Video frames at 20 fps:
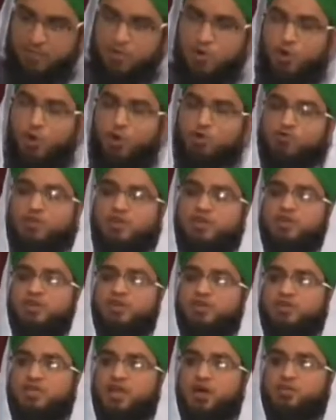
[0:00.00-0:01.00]
bin Auf
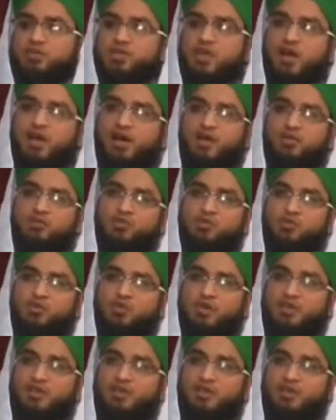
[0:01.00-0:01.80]
radiyallahu ta'ala anhu,